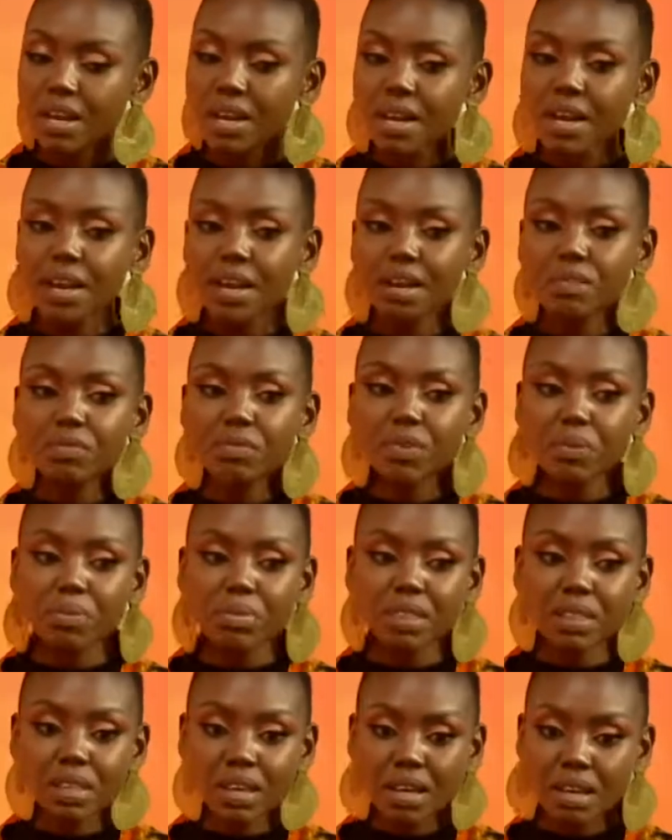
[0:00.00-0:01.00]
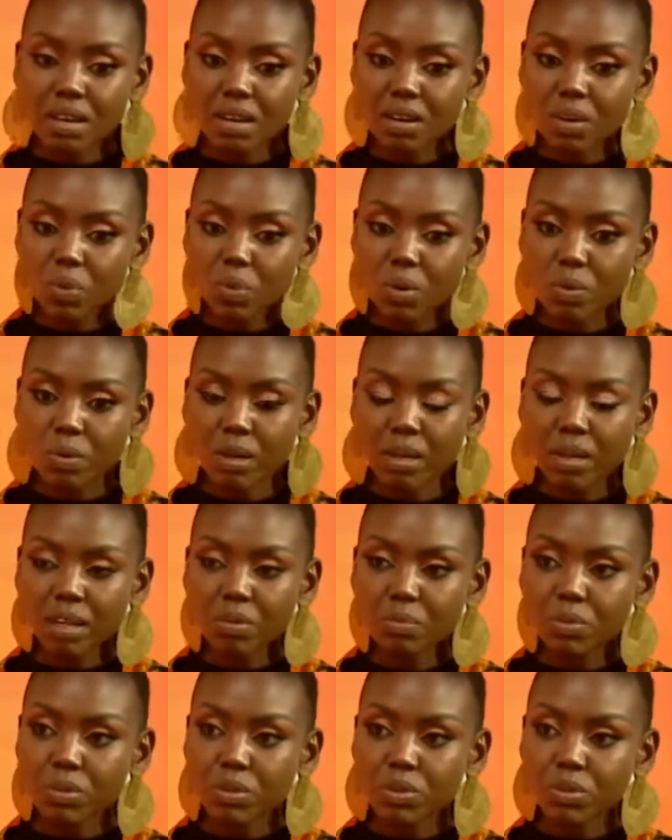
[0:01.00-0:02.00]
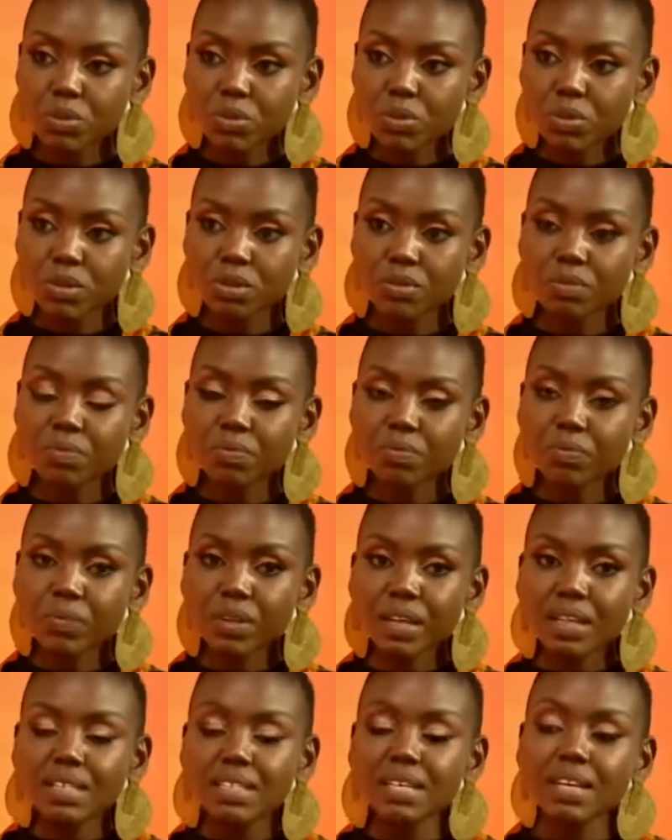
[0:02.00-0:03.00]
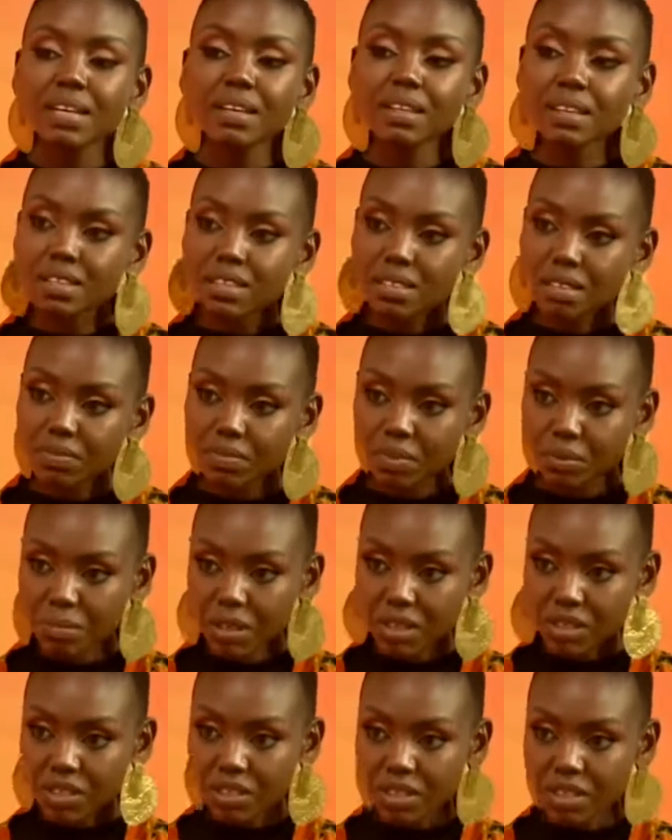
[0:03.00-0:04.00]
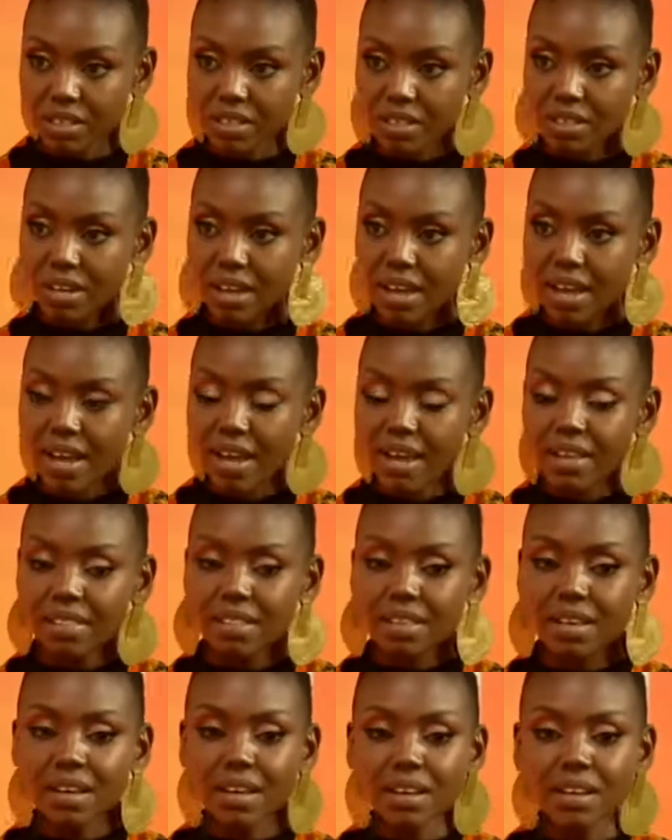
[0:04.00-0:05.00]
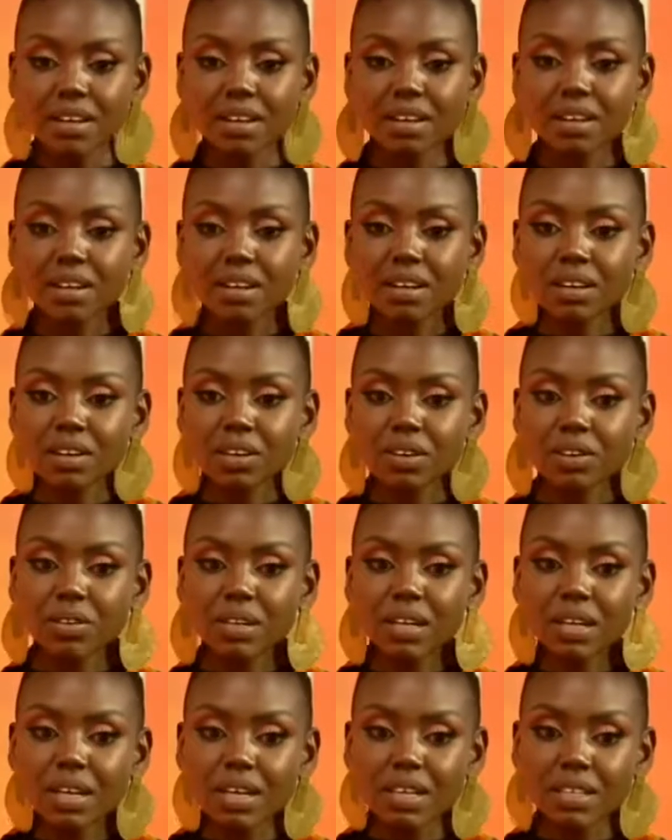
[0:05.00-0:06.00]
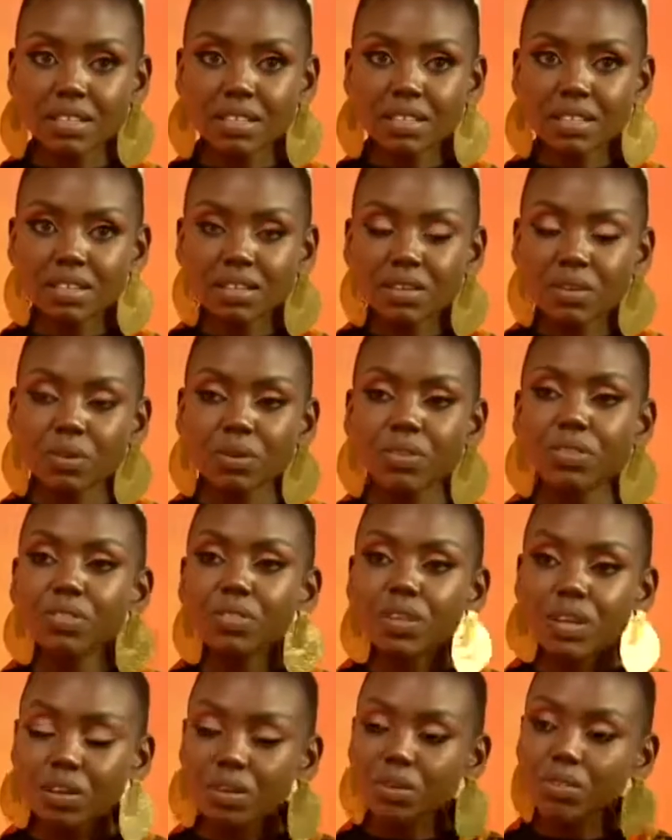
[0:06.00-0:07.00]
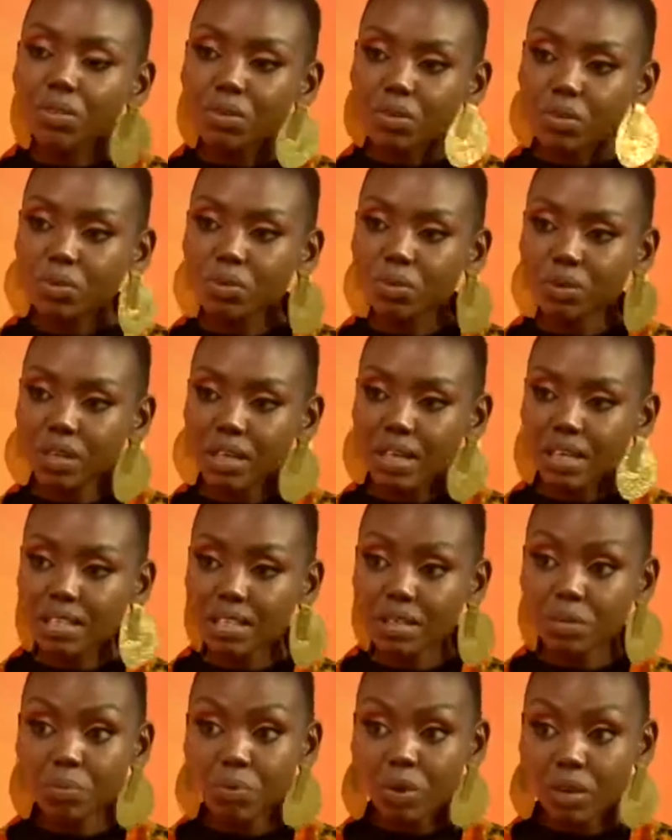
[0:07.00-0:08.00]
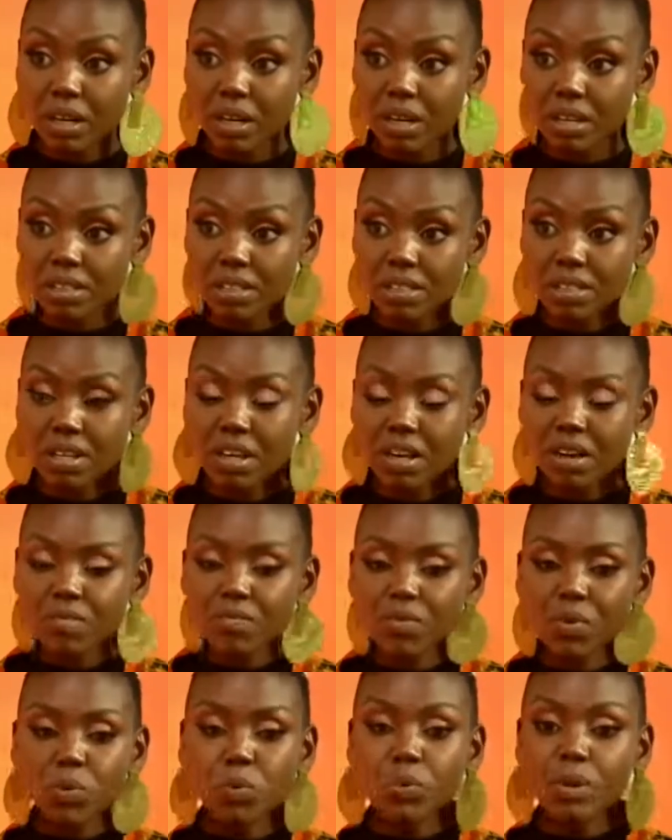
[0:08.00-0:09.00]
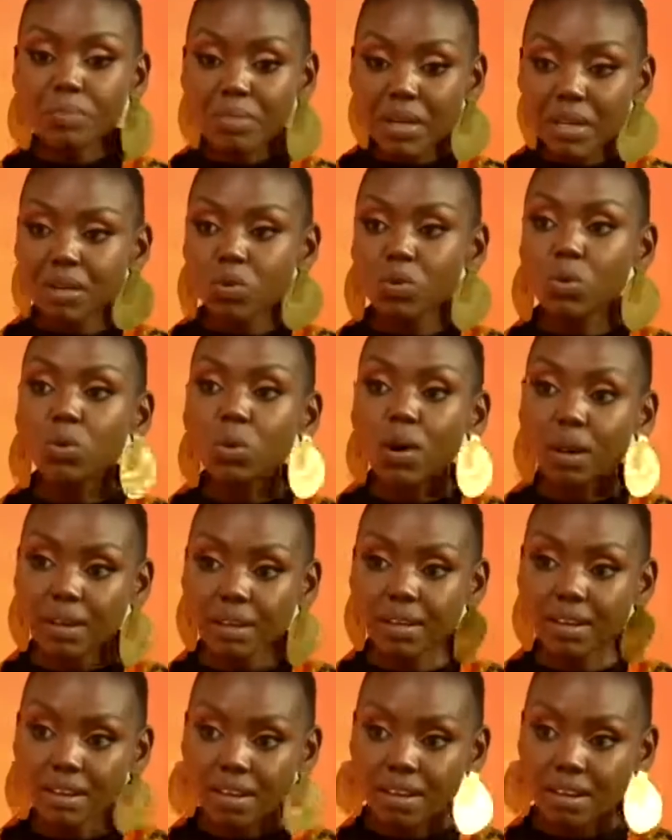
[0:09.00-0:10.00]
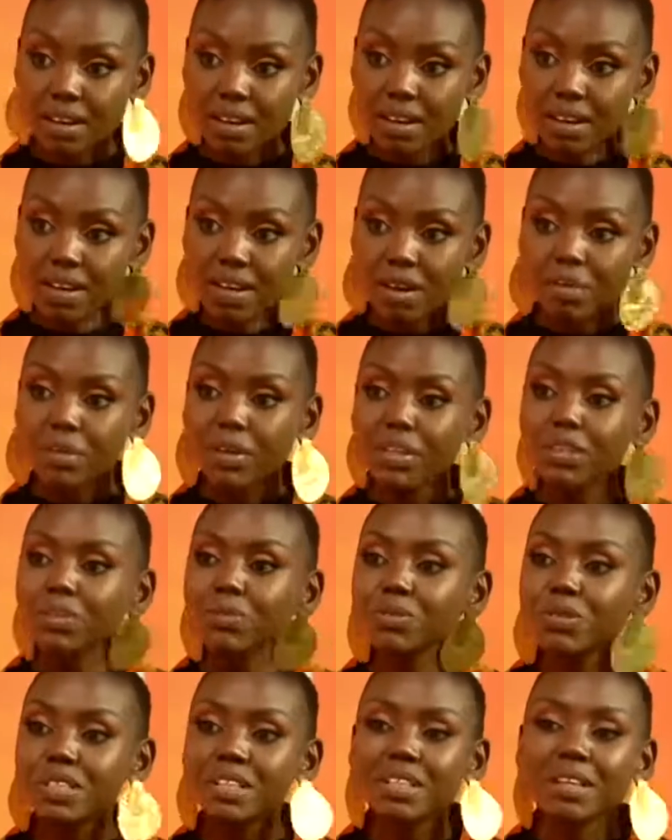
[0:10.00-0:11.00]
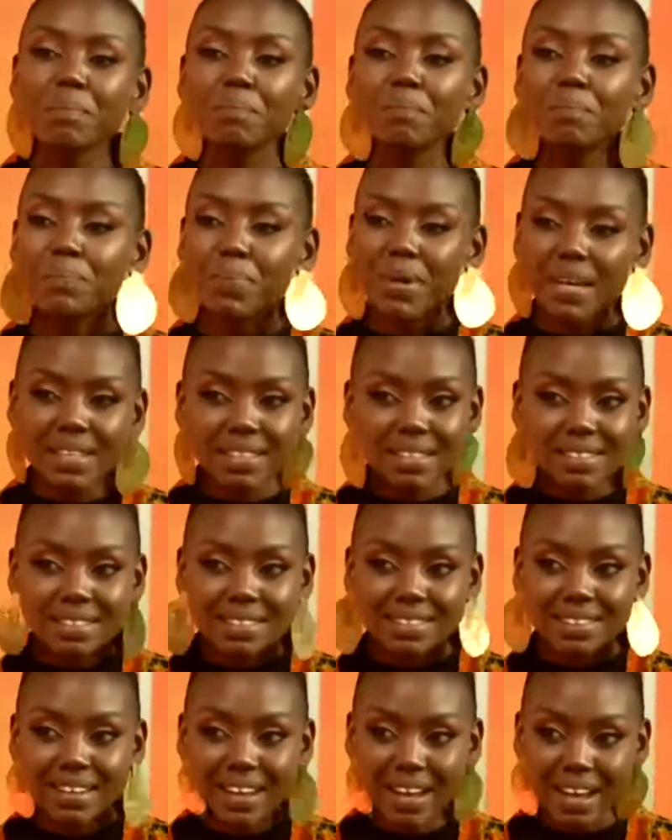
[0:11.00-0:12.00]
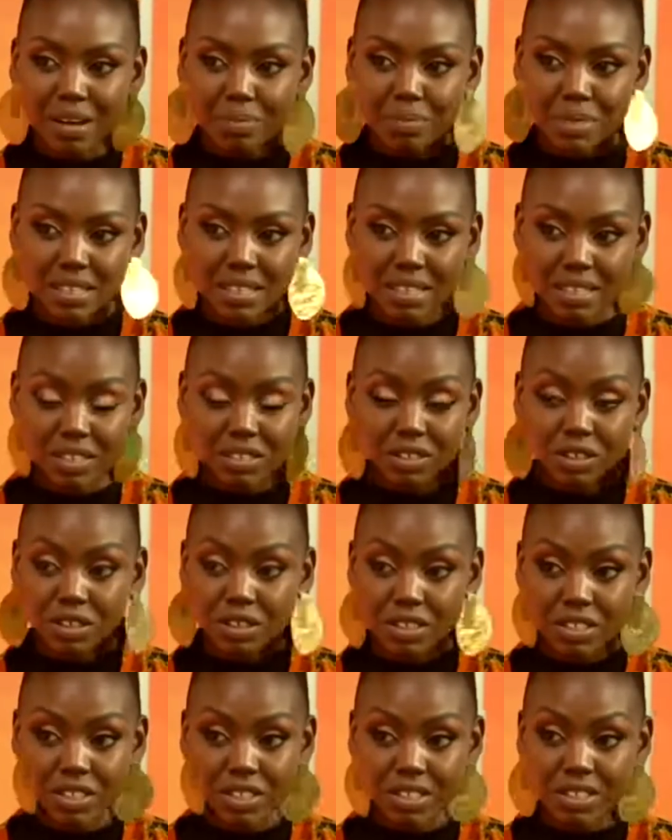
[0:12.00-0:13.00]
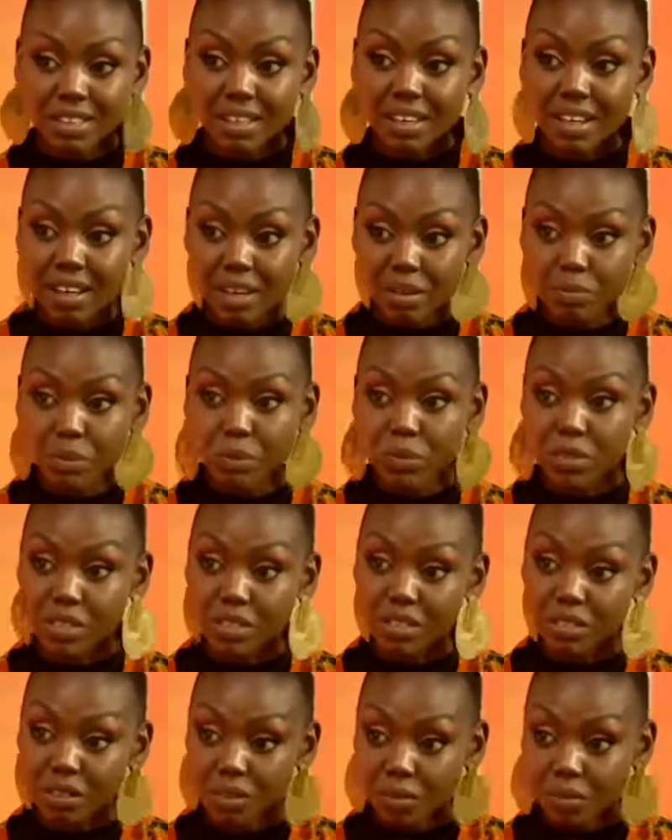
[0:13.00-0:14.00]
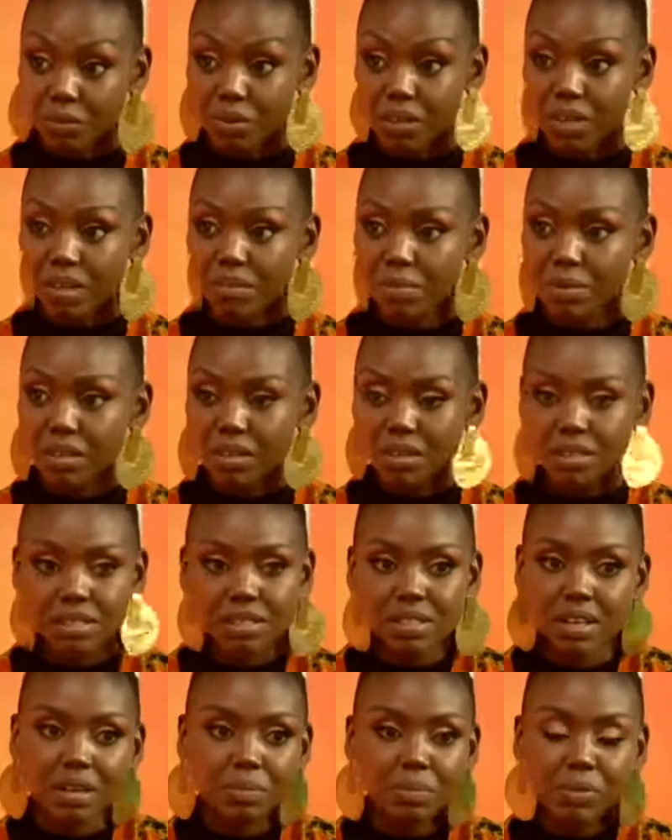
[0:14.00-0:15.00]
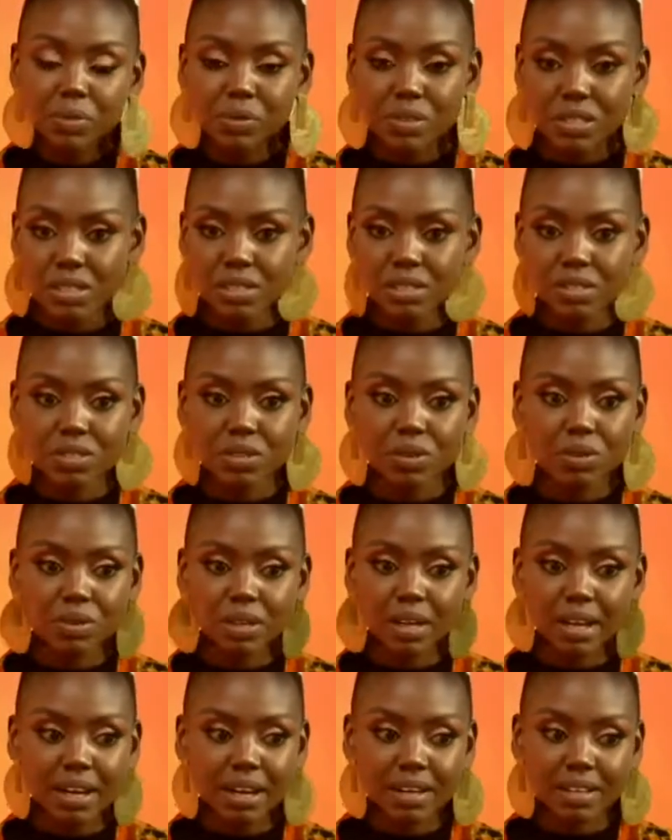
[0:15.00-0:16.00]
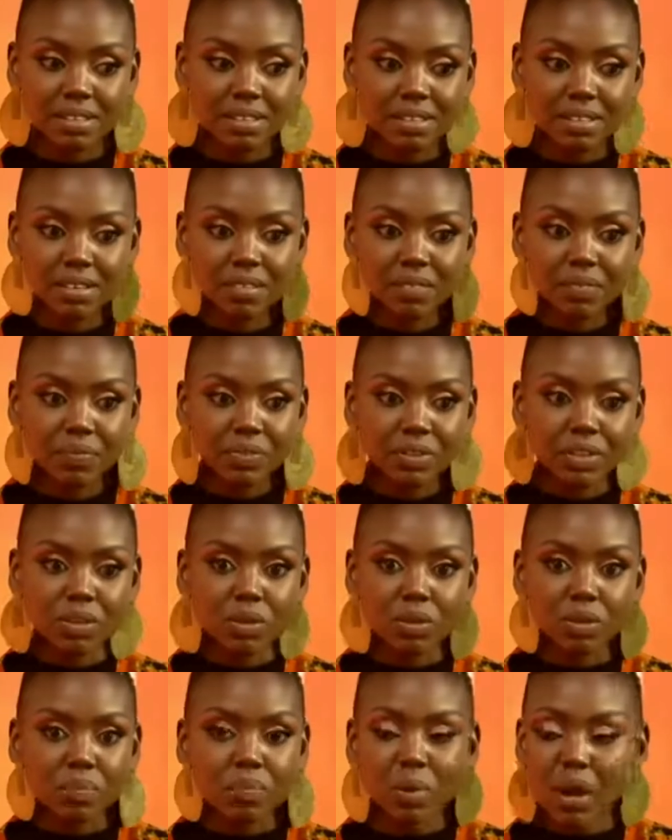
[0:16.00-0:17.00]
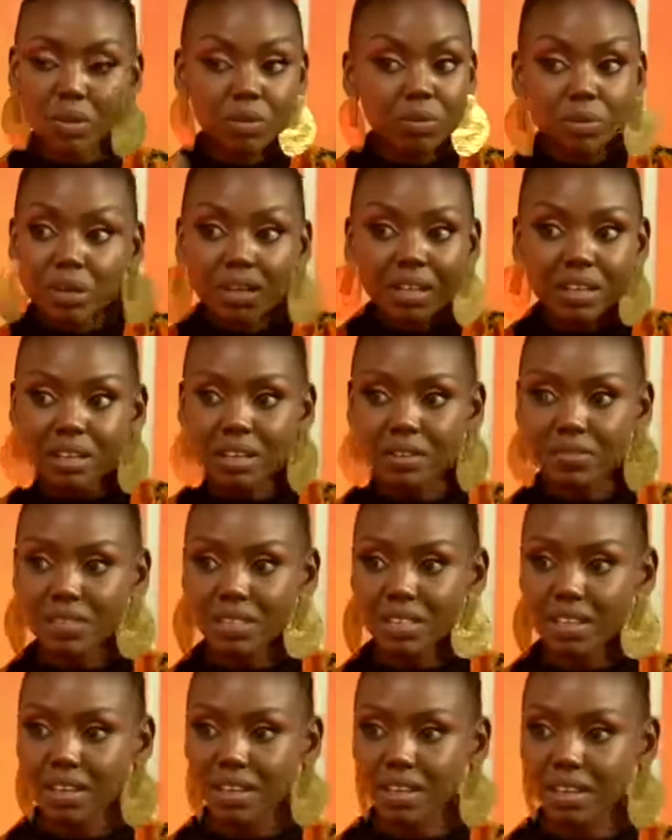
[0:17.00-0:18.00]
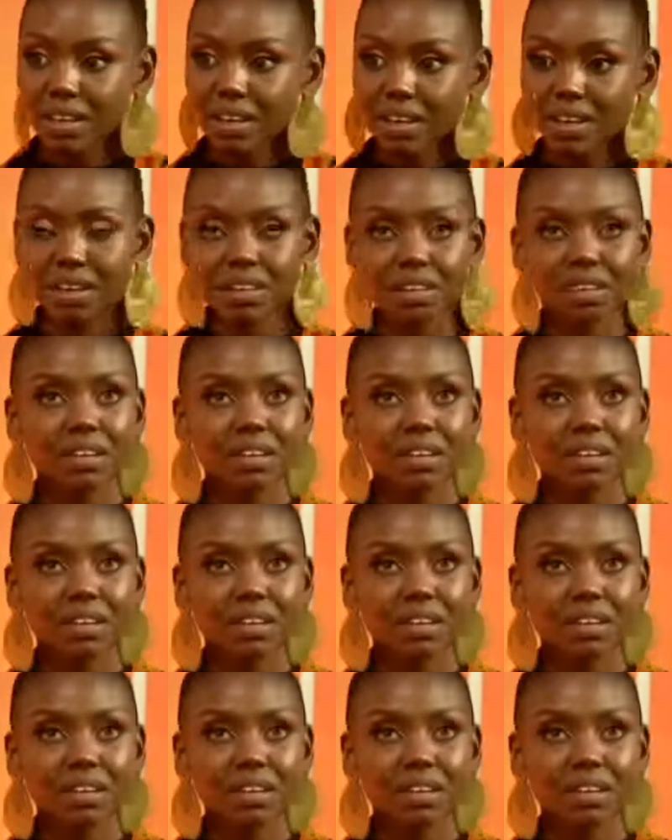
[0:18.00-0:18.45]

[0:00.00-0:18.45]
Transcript: And from there, we were able to sort of take this information and then create or think through creating products for women who are here, but using the best labs and technology in K-beauty in Korea, because K-beauty is known as, you know, the Paris of skincare.